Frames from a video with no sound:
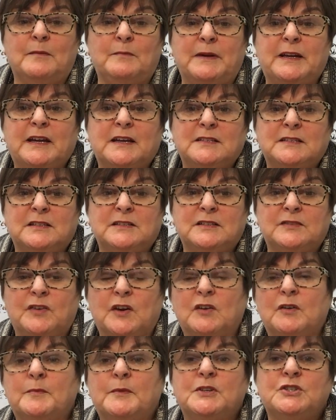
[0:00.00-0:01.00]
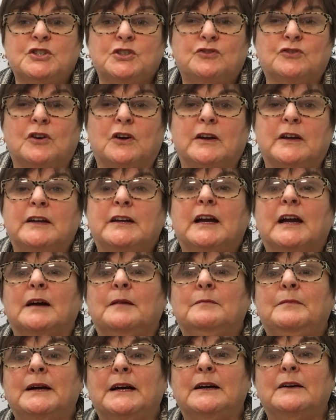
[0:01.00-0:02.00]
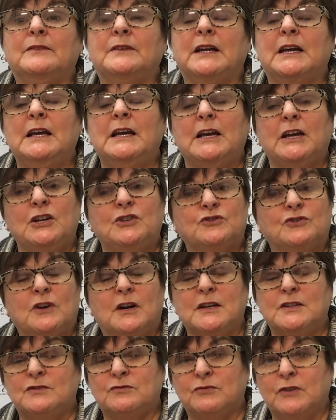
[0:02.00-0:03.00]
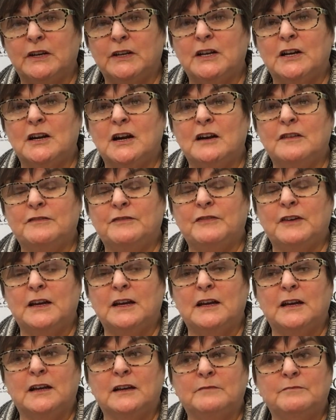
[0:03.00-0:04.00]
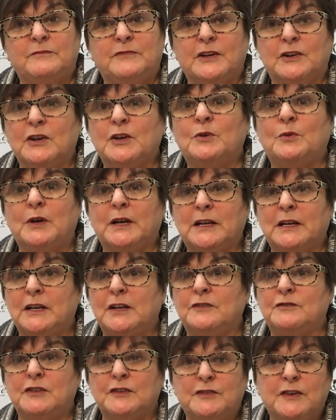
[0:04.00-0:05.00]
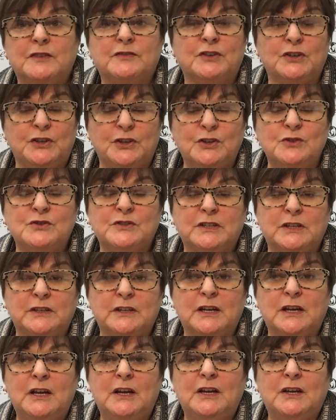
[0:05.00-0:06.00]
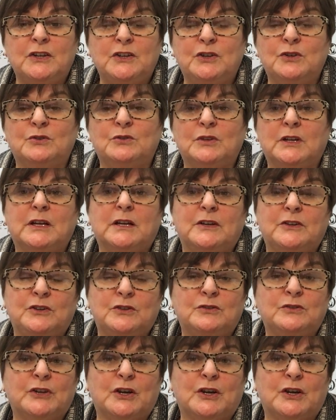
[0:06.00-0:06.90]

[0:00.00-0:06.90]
because it's very much a drying compound. It dries right off very quickly. If you've ever used it, you'll